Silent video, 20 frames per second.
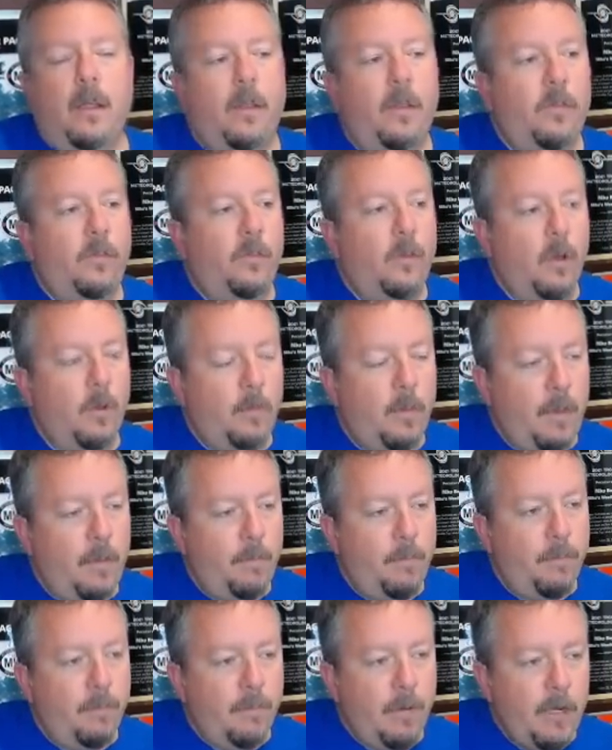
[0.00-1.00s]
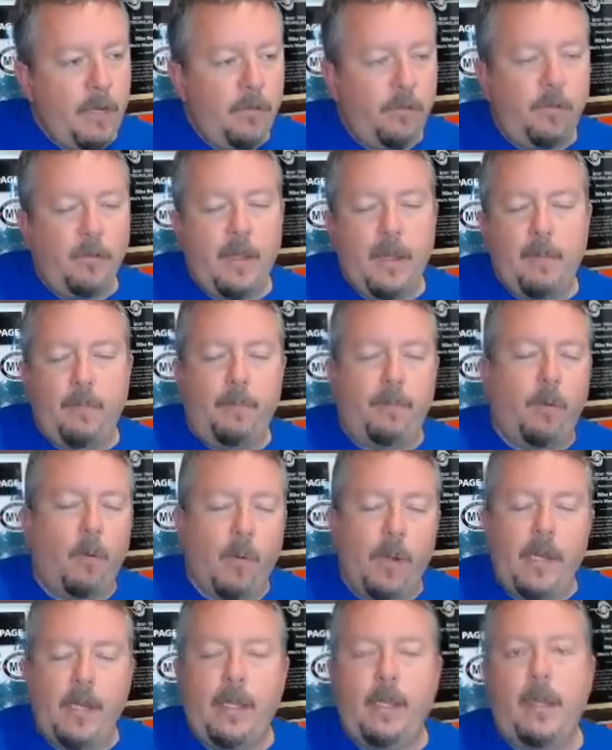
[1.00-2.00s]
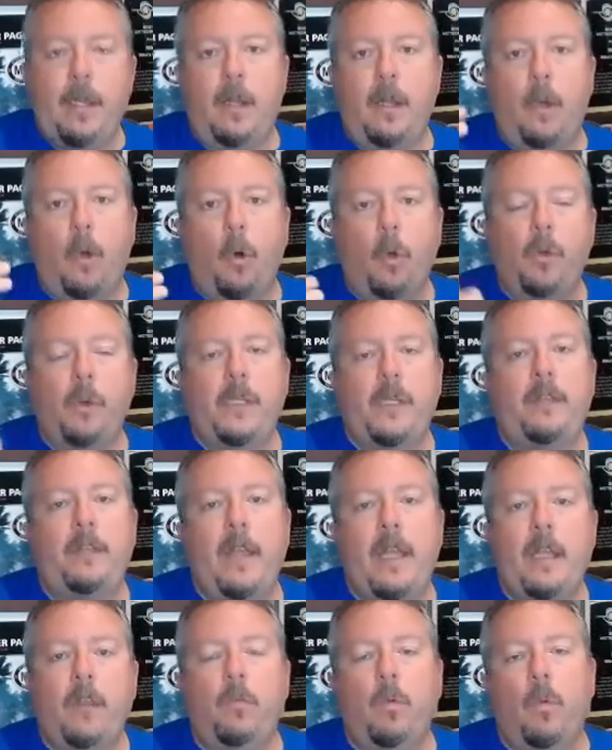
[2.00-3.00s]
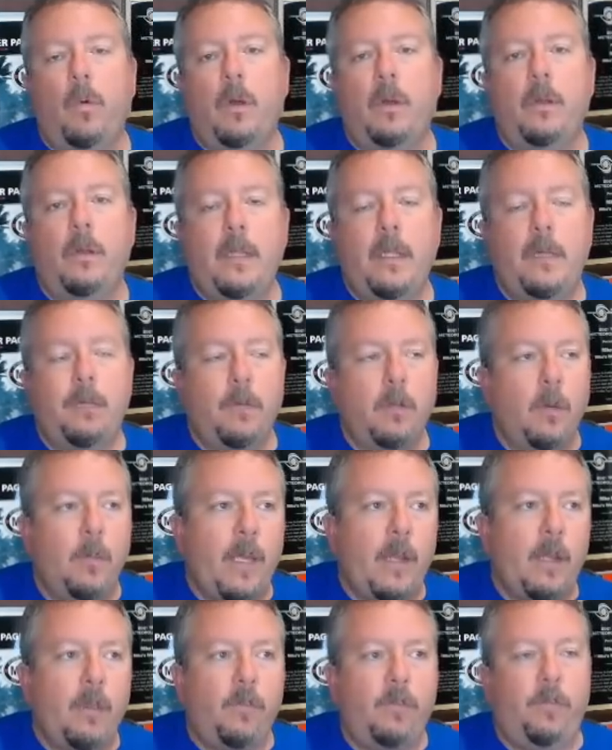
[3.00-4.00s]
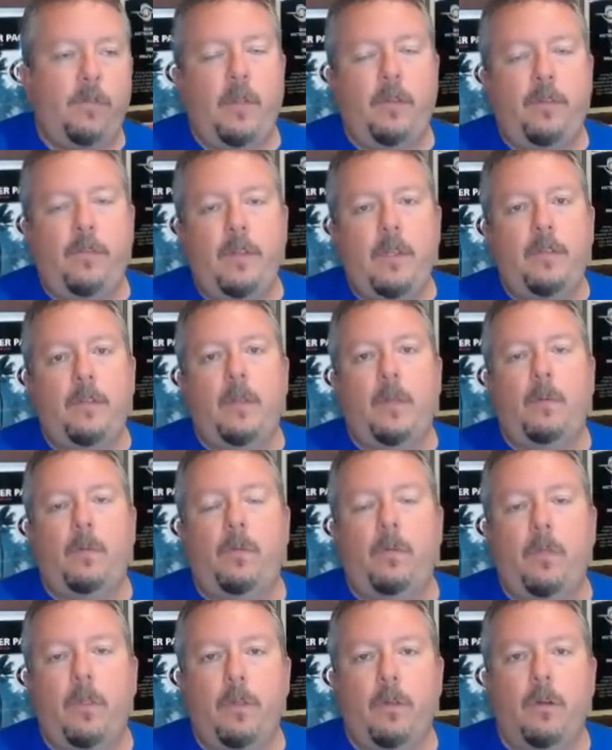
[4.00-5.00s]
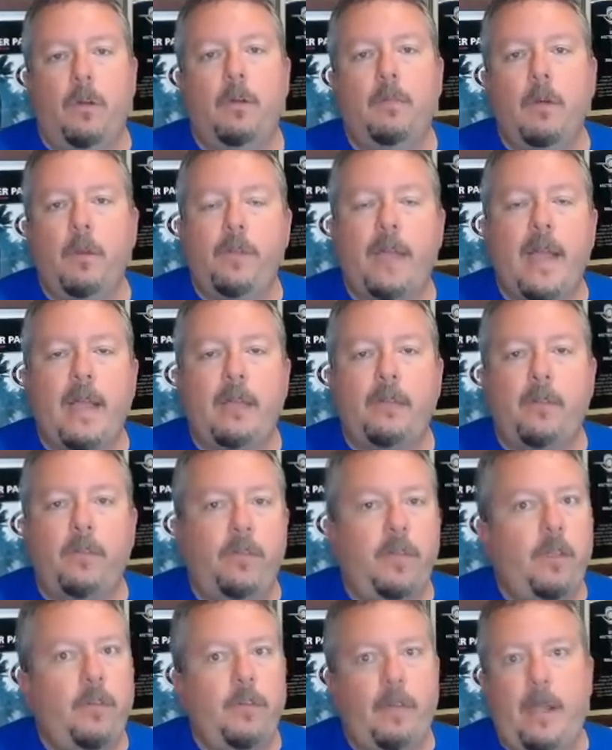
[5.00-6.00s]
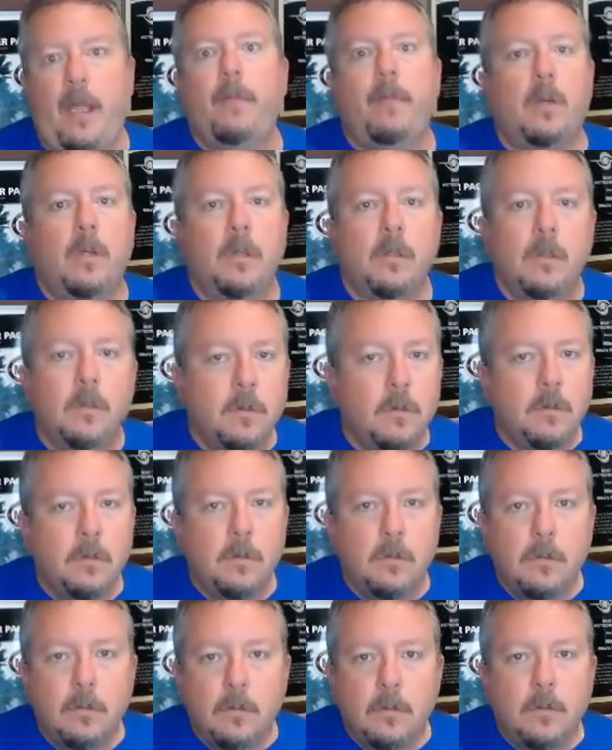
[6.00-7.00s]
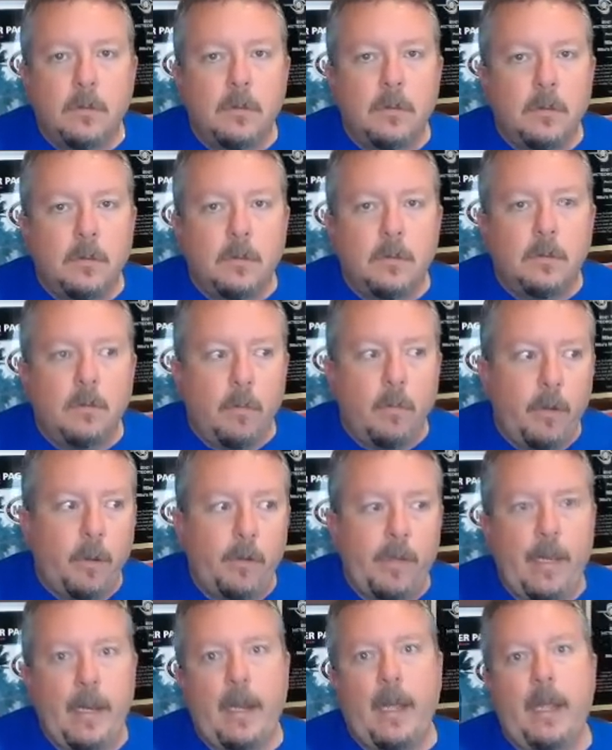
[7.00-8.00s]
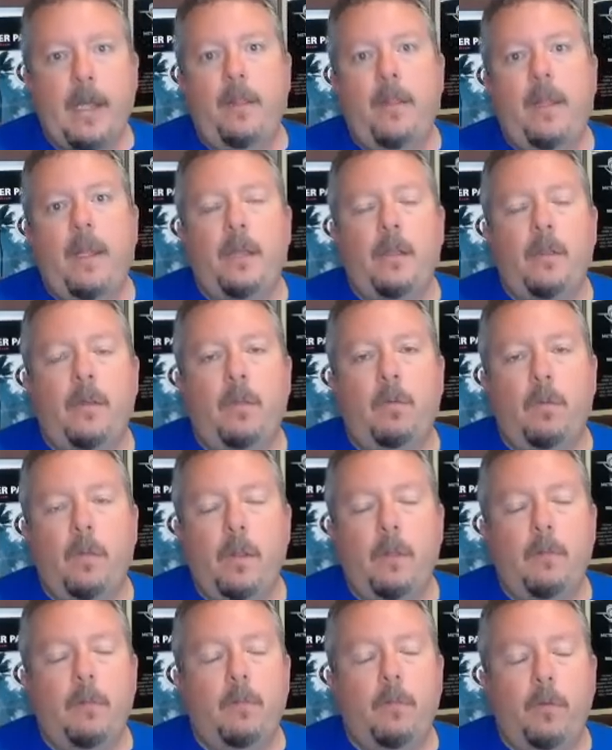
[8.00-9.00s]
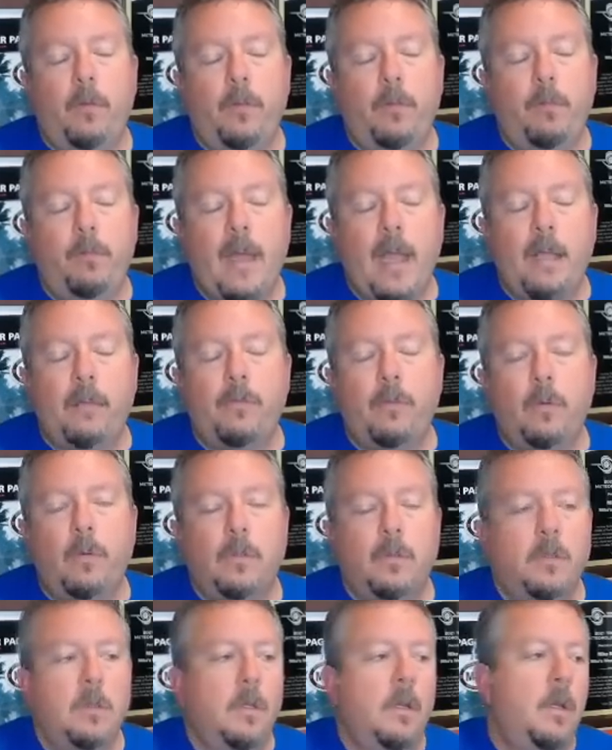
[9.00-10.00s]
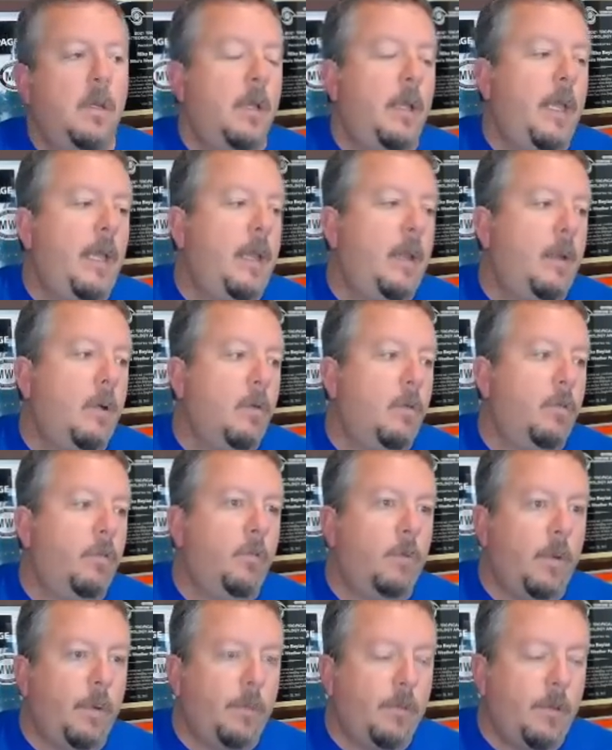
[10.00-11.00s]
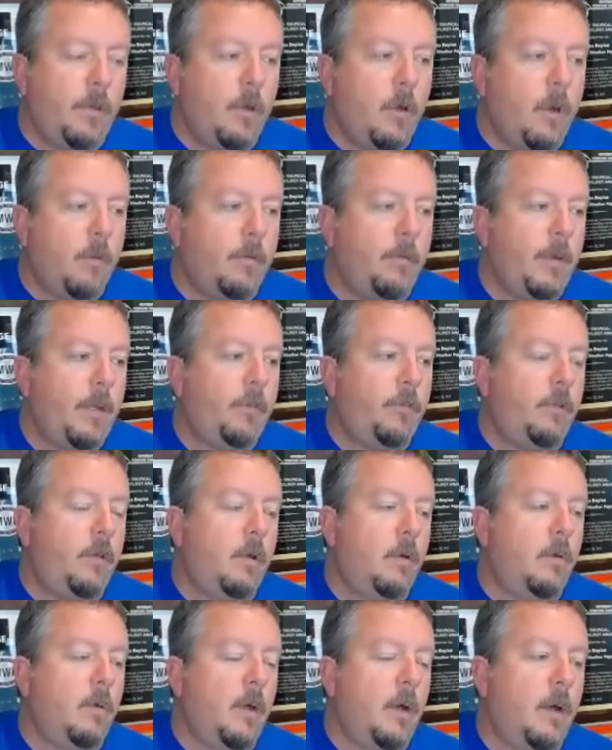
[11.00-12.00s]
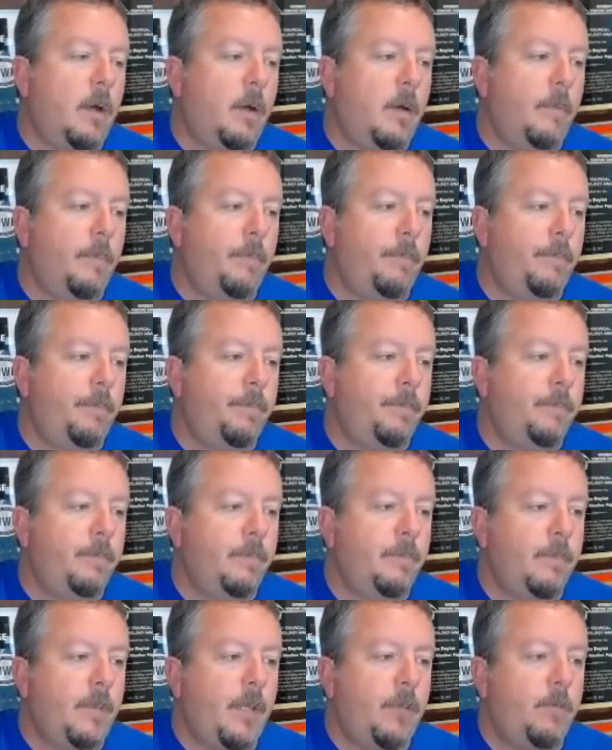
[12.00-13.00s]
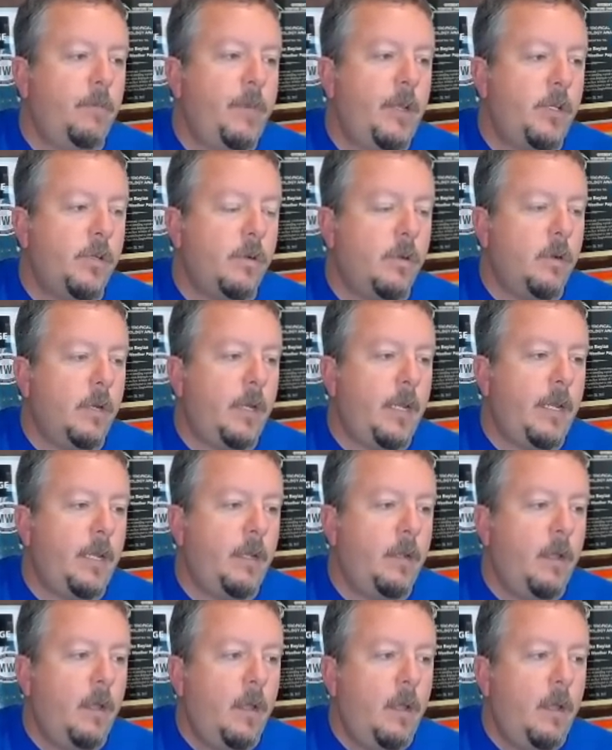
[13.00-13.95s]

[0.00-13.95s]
So it brings to that point again, it only takes one. Even though we had a season that was the third most active season ever, we only had Ida that year that really was impactful. And of course, it went up to the Gulf of Mexico as a major hurricane.